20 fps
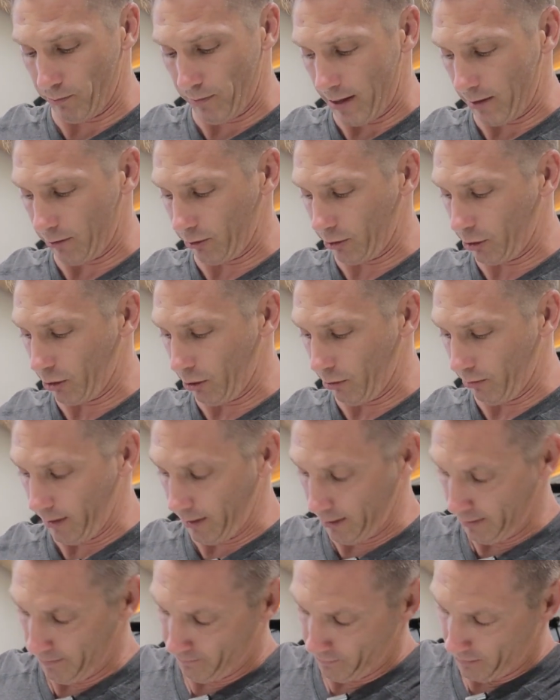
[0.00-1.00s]
mount
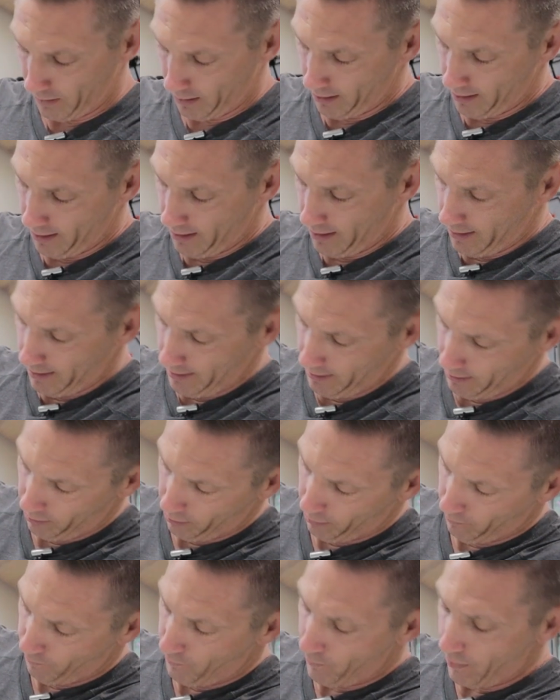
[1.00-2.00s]
showing. And
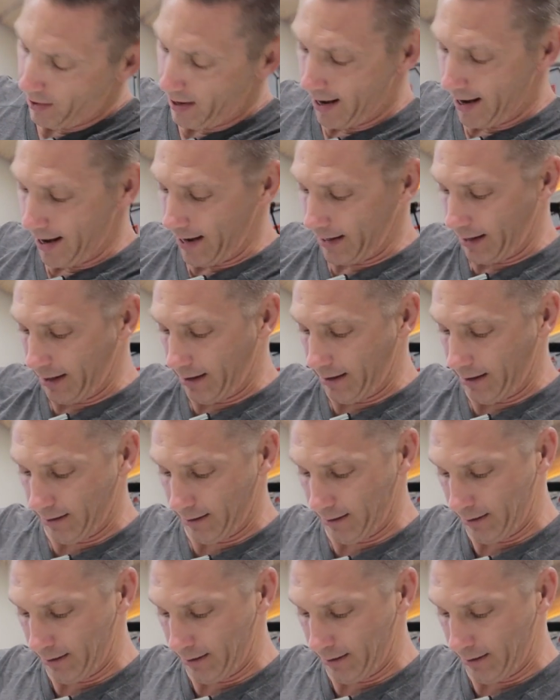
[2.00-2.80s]
on the back,